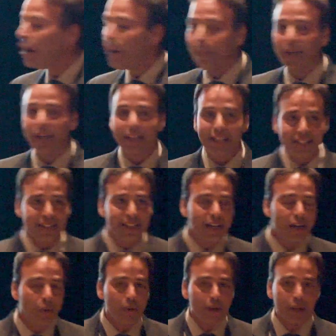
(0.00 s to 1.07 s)
But in
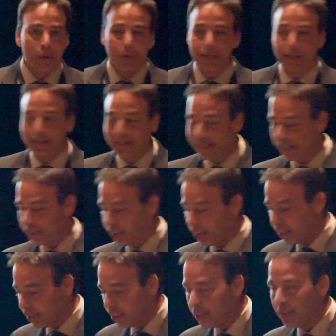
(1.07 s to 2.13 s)
that way, we're going to
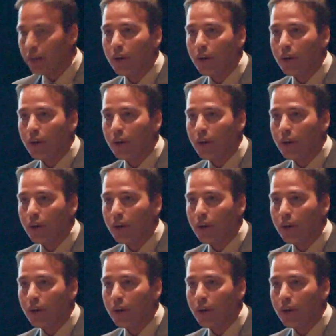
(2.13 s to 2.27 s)
start